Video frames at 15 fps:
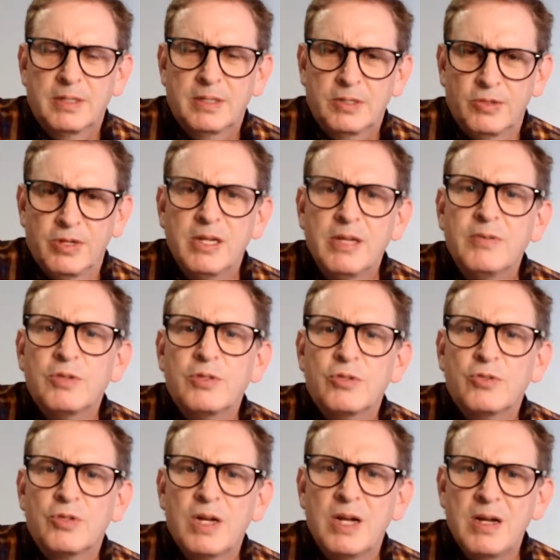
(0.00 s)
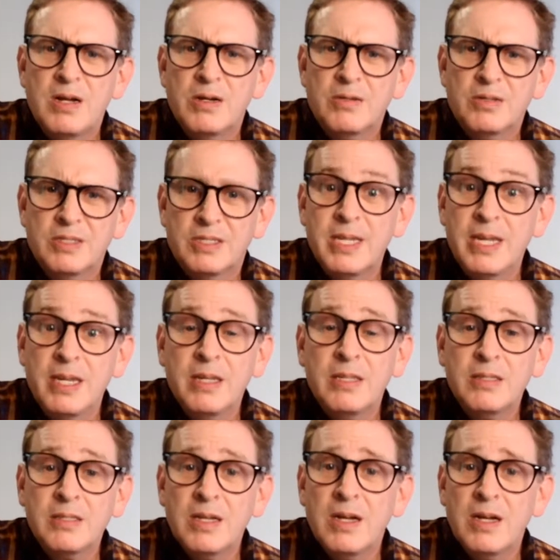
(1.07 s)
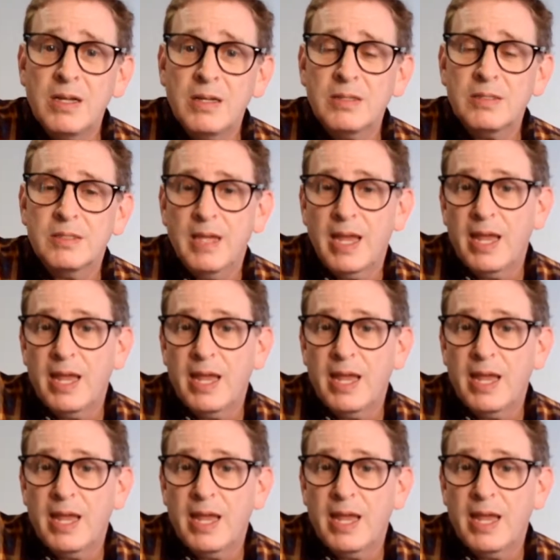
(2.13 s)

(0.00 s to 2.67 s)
Trevor Strong singing songs